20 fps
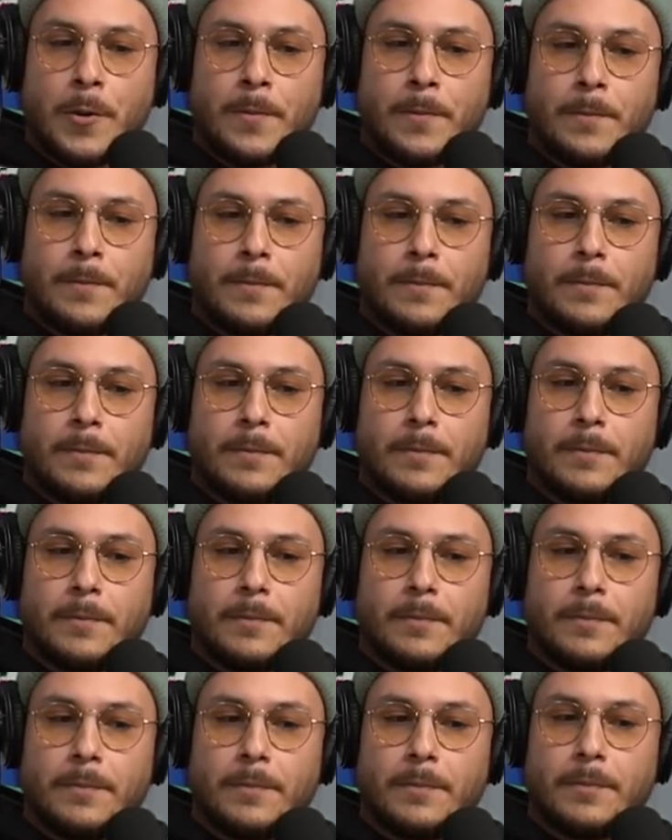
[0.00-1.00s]
right,
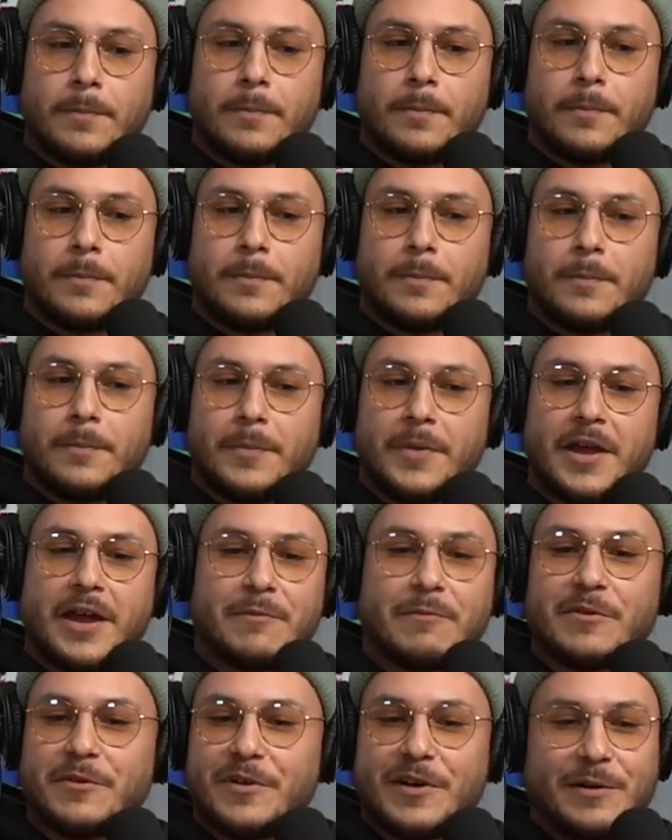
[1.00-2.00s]
yeah,
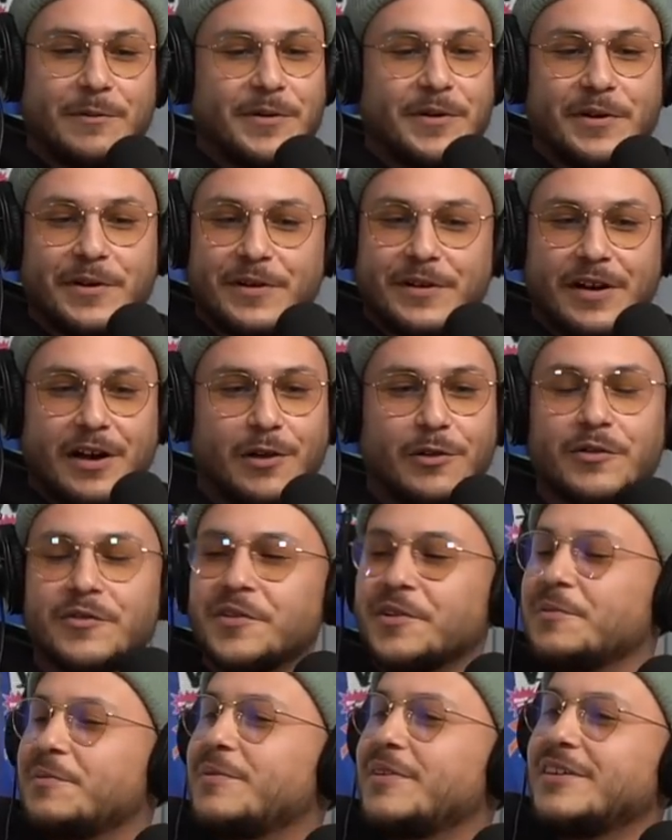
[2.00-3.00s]
bro, I went all over
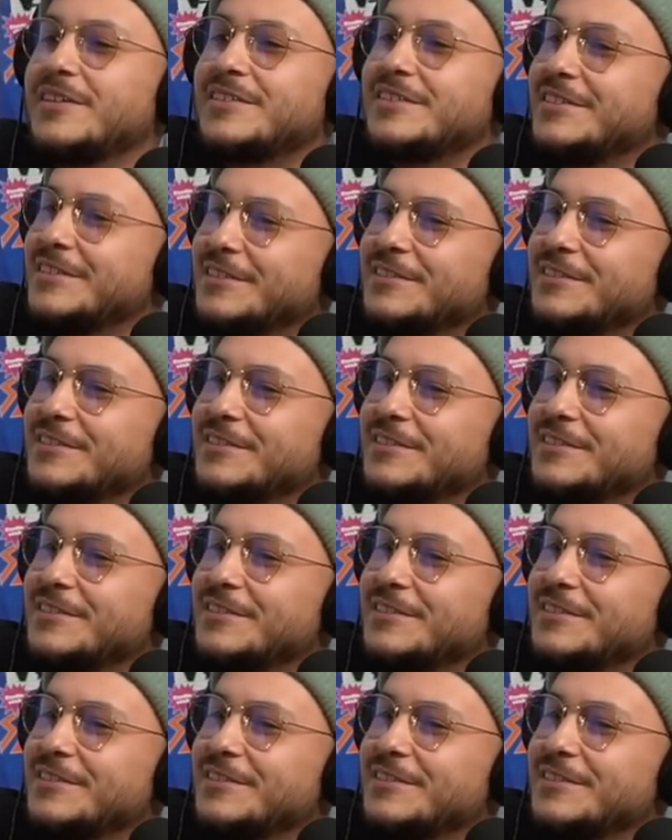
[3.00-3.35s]
the place, you